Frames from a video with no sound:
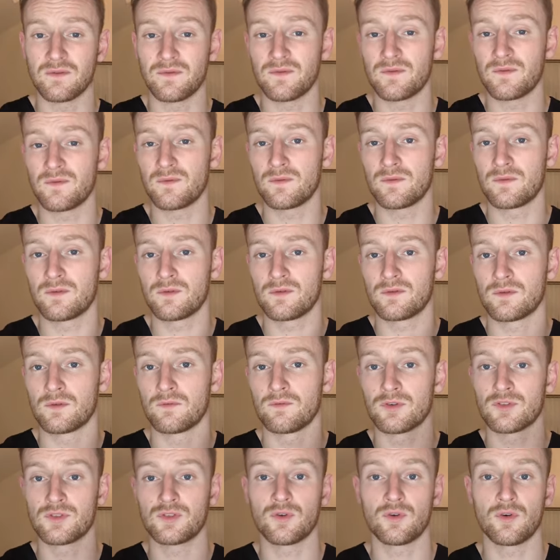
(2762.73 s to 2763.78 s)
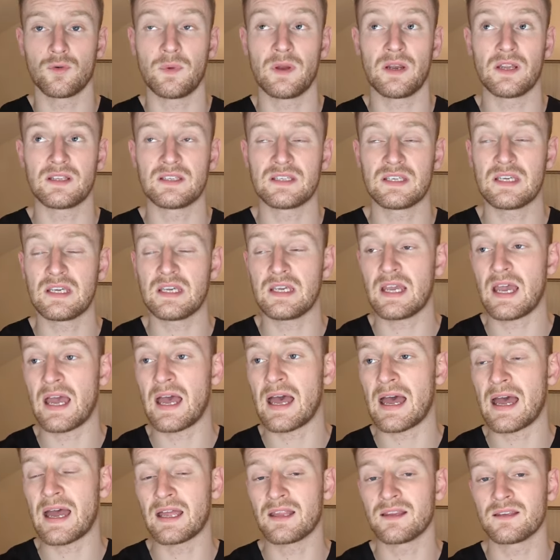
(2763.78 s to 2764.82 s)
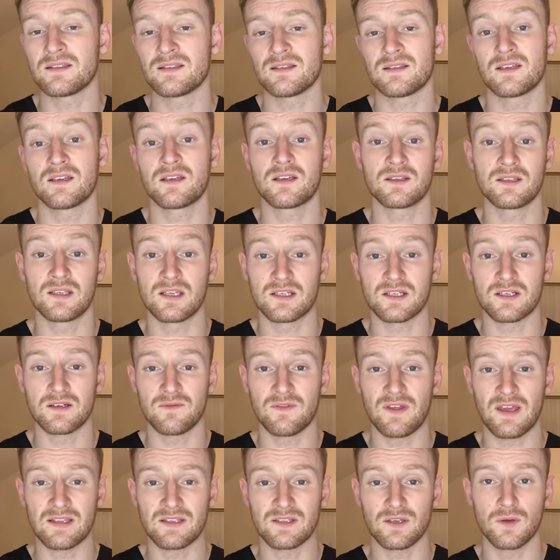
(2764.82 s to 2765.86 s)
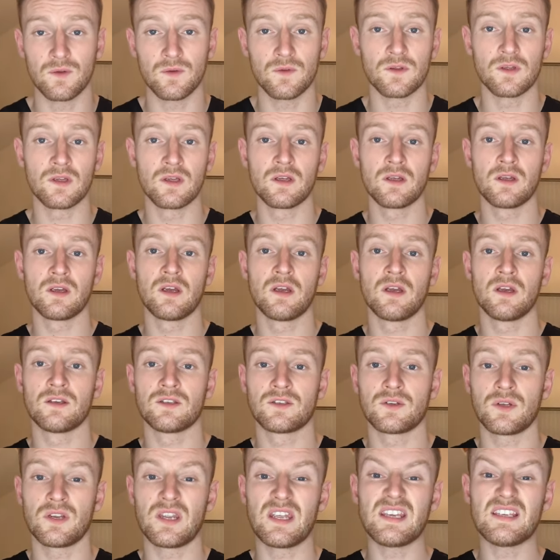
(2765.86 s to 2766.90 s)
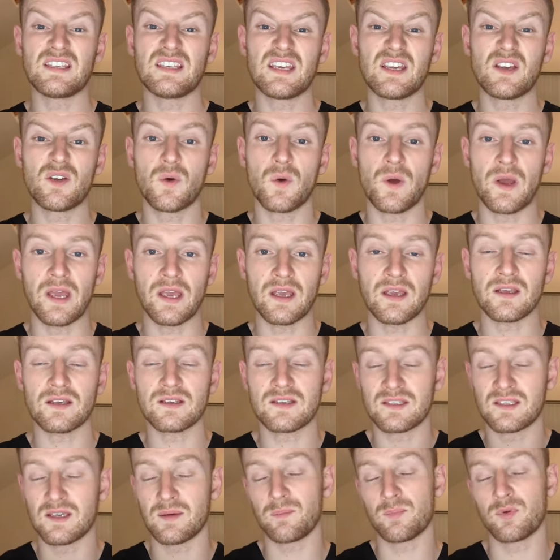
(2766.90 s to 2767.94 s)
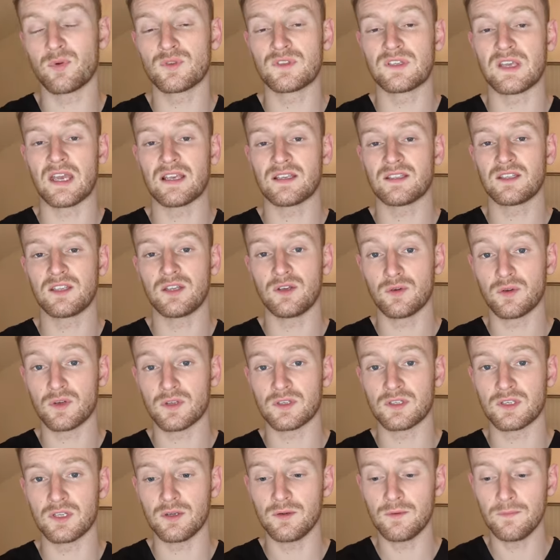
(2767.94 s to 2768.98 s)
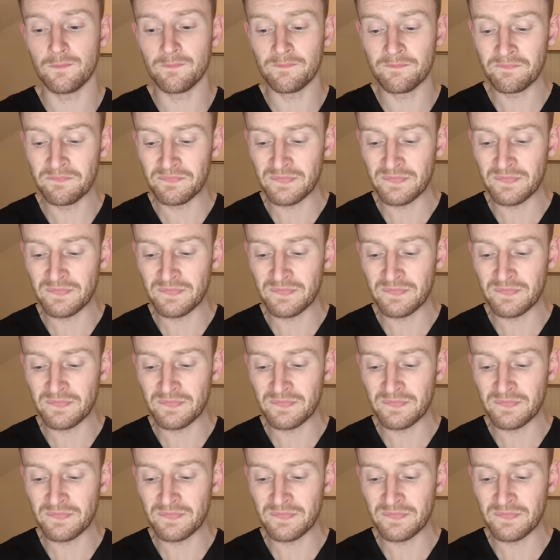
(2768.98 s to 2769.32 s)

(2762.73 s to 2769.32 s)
of the restorability and the condition of that tooth. So an easy, quick, simple test that you can do.